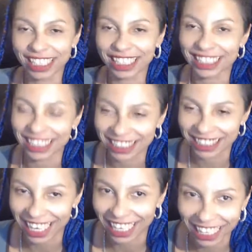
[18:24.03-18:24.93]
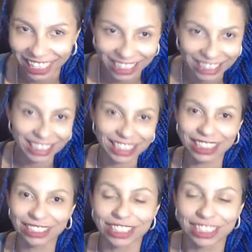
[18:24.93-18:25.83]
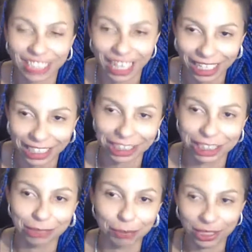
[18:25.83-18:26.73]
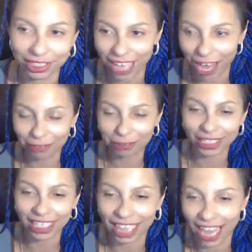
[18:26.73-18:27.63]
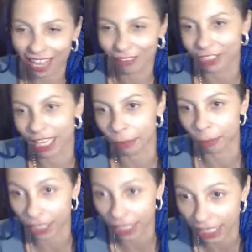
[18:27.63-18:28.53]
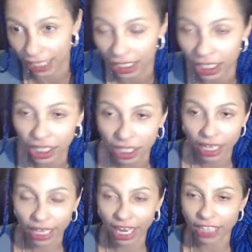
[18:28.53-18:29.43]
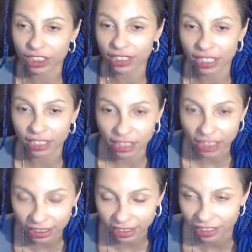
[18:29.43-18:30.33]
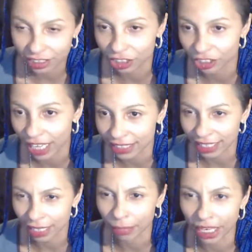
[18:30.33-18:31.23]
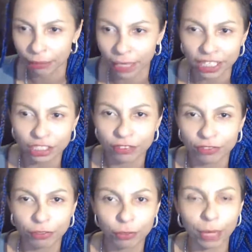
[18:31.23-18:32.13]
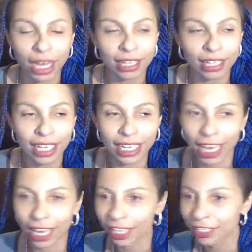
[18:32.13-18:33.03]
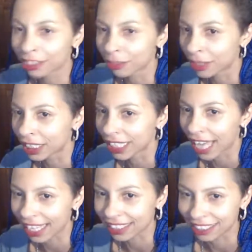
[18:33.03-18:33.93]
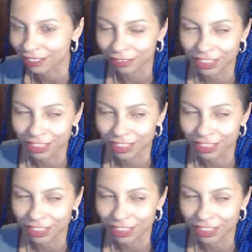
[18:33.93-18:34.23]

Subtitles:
in the sense that like he tends to just like disperse outward, and I have to like bring it in. Like I just get easily distracted. Like for my NI to be active,